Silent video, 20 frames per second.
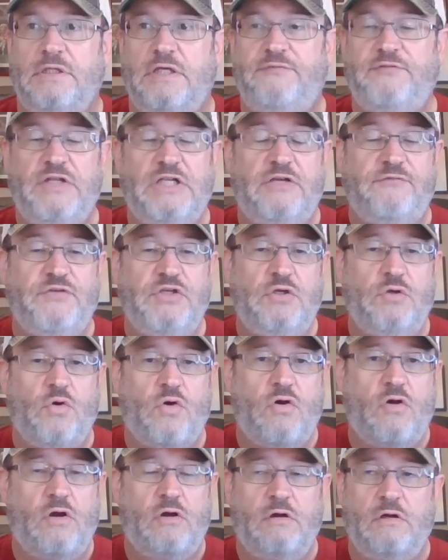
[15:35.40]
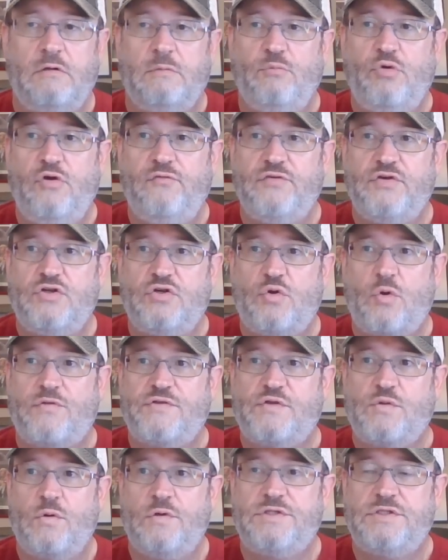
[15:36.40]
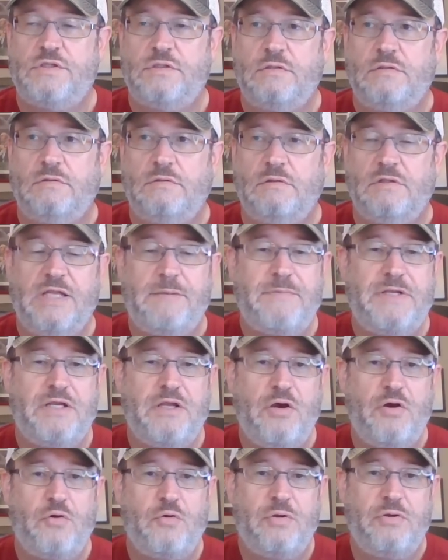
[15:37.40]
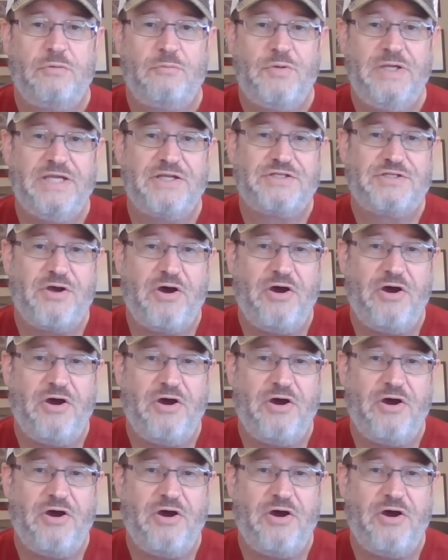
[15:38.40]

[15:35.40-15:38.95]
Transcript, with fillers: If any of you are moving to North Georgia, let me know. We can